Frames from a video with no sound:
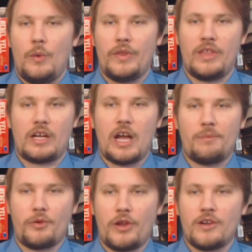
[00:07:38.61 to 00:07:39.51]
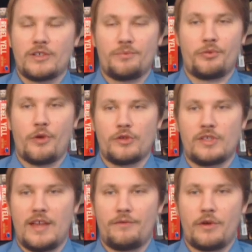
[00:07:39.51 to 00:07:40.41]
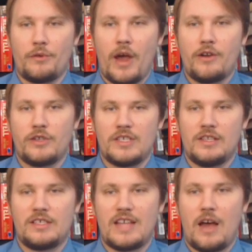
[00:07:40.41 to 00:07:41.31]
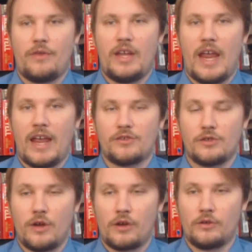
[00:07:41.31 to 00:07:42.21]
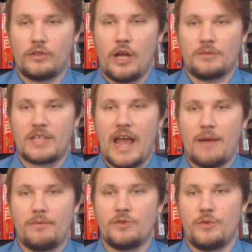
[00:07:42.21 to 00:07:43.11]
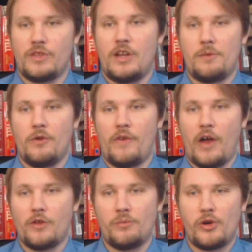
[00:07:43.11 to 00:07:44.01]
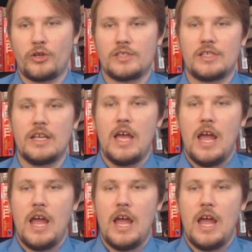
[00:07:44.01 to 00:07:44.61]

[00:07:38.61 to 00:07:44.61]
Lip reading: Within a couple years, pro-slavery writers in the South had answered Uncle Tom's Cabins with a number of other books.